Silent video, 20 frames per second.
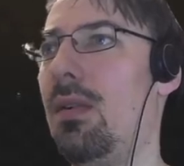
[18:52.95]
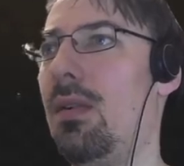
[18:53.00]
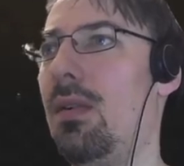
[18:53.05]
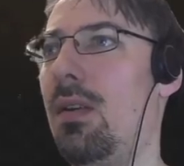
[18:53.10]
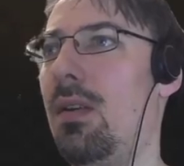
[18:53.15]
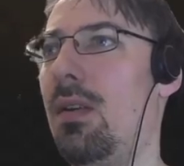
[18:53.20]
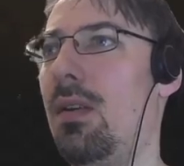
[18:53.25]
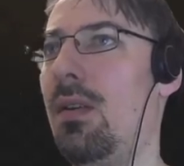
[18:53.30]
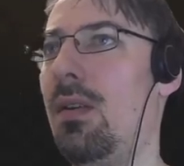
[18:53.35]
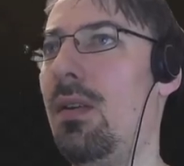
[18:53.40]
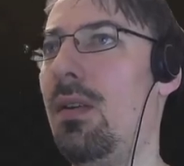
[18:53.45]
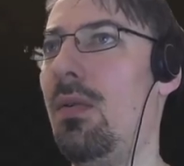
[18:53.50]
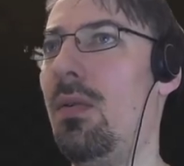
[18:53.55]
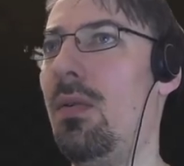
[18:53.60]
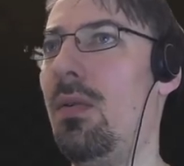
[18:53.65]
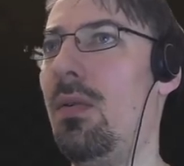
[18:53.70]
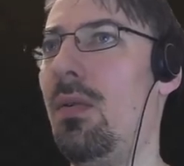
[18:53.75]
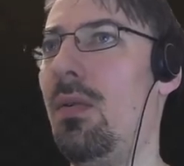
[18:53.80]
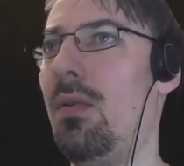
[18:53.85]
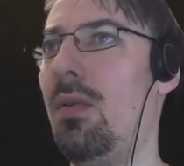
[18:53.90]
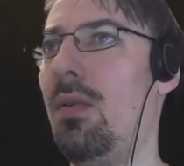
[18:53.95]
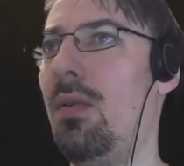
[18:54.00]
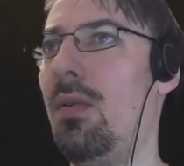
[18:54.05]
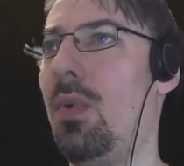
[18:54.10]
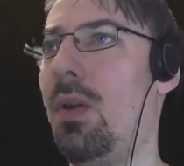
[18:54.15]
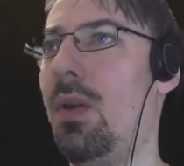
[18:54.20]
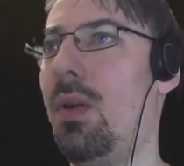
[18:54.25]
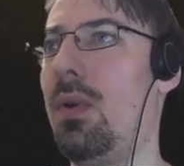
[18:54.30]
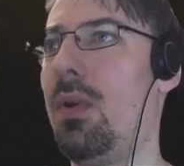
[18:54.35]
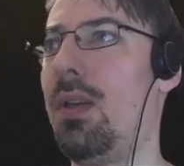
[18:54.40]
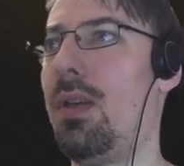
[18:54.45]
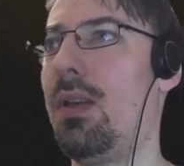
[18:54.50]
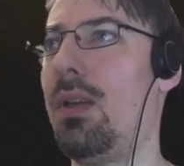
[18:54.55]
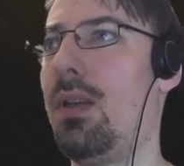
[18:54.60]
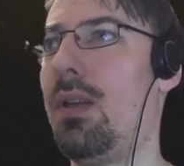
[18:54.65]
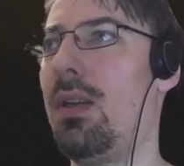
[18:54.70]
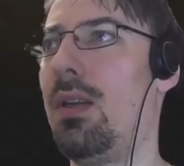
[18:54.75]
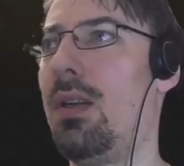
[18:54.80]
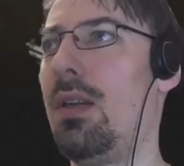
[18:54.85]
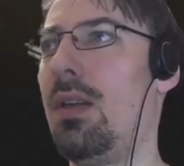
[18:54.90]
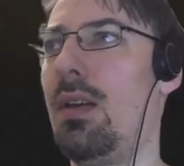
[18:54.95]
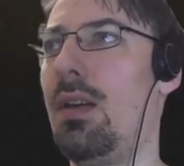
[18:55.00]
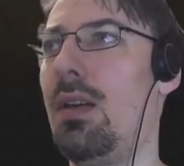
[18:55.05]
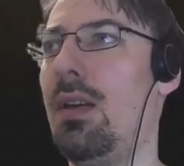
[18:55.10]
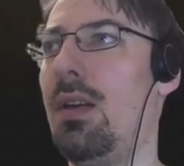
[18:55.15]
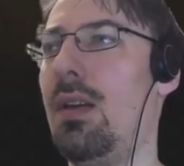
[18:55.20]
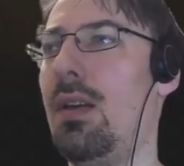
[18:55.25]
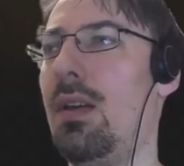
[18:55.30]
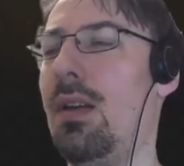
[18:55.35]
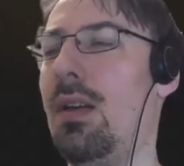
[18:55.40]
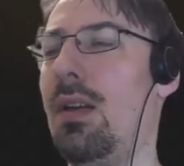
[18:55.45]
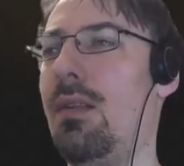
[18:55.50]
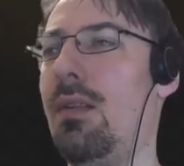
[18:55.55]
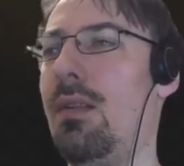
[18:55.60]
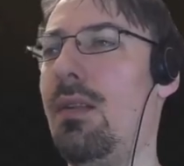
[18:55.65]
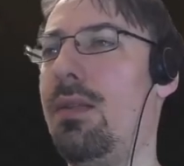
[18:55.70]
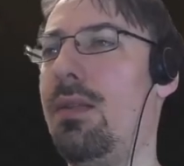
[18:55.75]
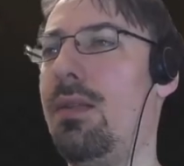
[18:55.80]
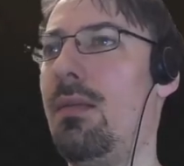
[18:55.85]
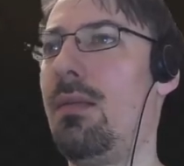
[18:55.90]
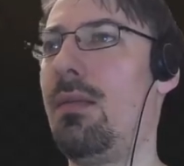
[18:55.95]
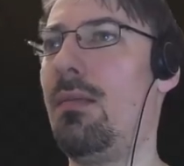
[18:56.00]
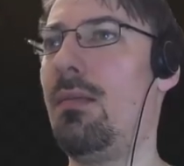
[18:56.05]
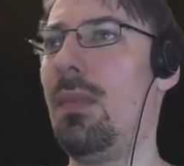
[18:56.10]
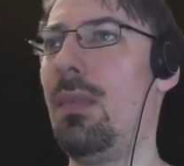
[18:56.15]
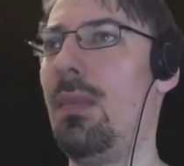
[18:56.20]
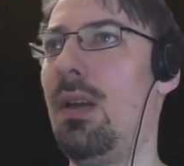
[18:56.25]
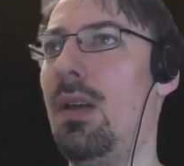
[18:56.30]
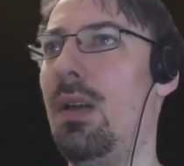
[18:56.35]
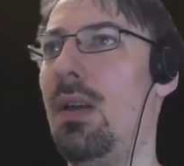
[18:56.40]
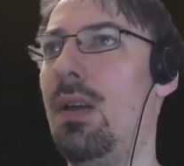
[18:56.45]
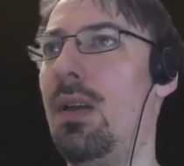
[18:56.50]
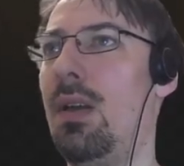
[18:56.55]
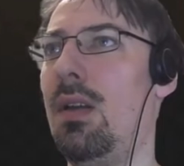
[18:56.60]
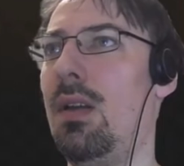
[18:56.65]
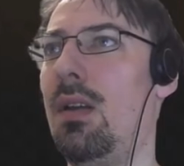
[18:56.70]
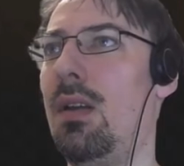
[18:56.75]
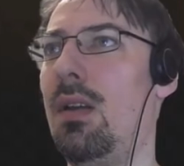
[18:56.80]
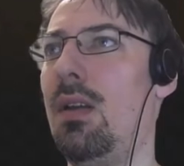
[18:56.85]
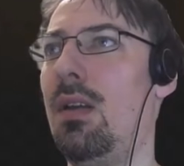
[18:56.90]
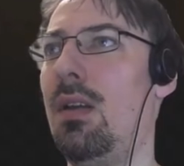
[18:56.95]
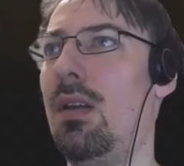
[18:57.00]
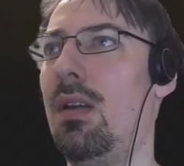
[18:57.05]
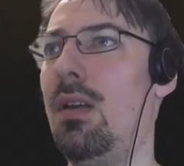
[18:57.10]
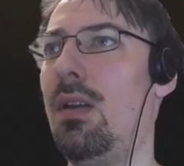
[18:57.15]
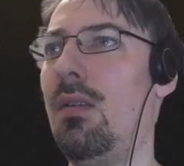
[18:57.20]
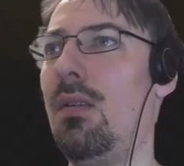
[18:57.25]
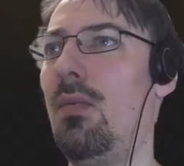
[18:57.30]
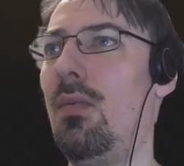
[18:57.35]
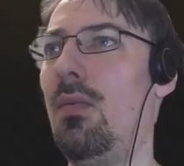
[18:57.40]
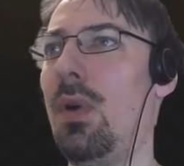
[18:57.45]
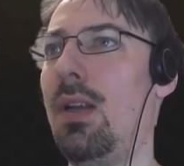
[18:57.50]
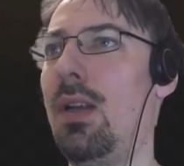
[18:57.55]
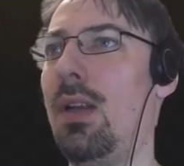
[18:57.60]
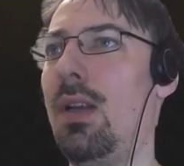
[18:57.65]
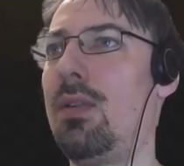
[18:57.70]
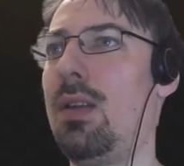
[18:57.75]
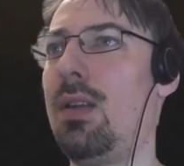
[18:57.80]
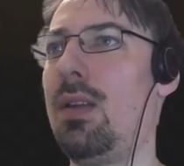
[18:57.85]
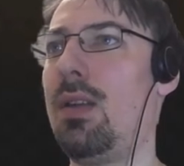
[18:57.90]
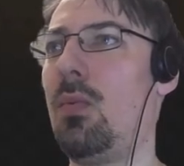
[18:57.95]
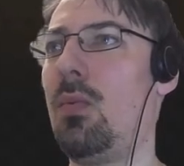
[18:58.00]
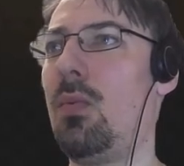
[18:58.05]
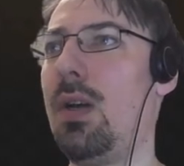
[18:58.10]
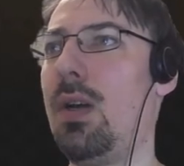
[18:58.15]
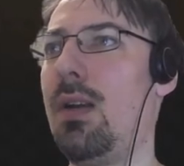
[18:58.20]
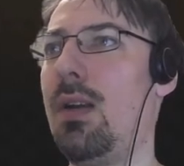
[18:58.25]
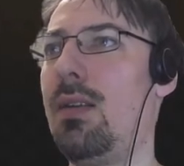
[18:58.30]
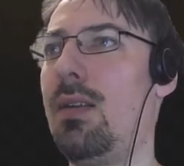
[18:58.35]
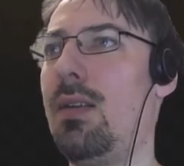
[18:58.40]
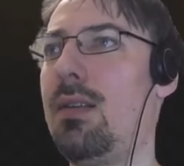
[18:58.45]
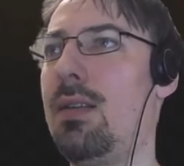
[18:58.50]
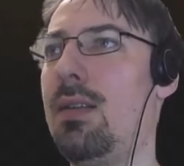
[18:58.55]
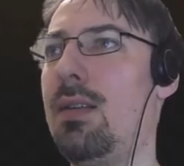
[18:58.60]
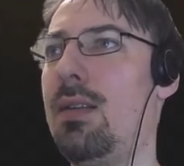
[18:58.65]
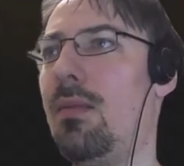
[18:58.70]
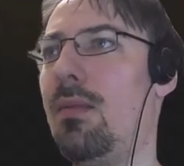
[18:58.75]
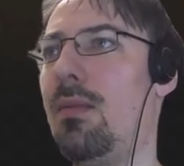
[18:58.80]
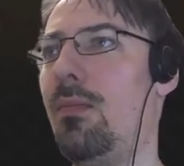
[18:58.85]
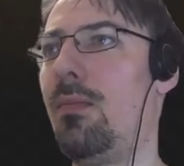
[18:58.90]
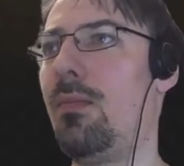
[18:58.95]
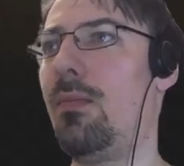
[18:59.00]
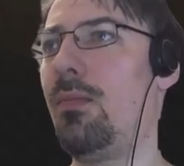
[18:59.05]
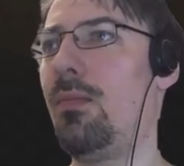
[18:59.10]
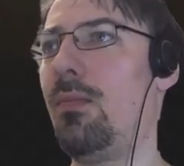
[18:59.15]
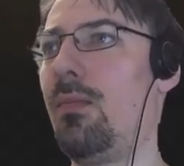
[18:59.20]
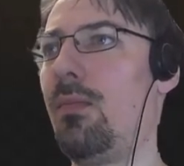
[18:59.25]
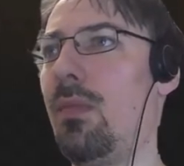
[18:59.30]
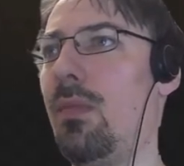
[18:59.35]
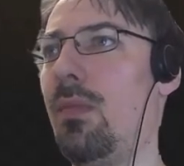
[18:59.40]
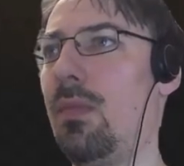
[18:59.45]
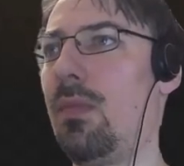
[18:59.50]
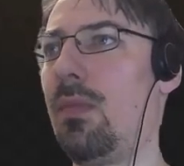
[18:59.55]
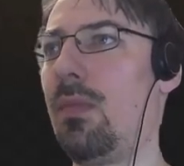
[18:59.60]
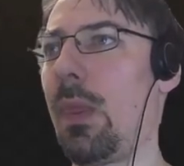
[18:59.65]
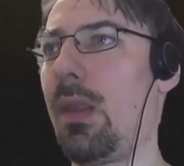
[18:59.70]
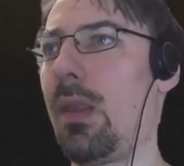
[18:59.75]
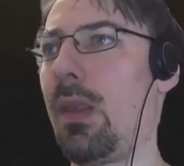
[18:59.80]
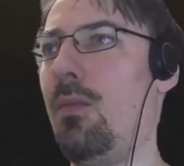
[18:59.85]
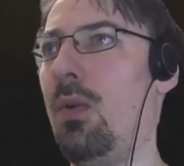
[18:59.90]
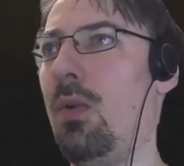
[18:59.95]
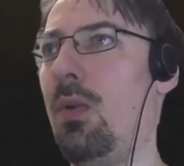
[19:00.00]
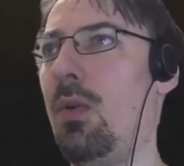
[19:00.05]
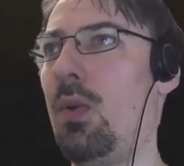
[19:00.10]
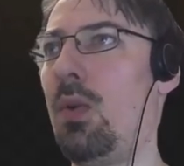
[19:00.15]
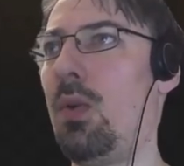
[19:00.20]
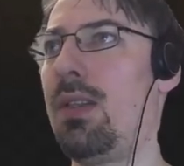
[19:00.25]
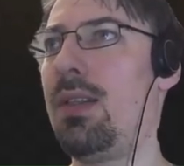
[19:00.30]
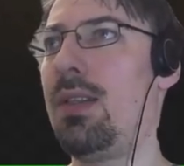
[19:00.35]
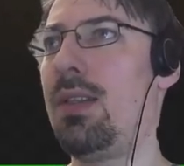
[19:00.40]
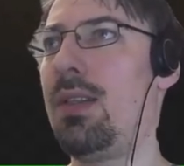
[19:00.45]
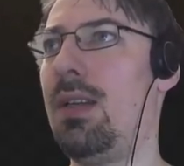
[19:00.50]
we would have some values that we are interested in, and we would see if there's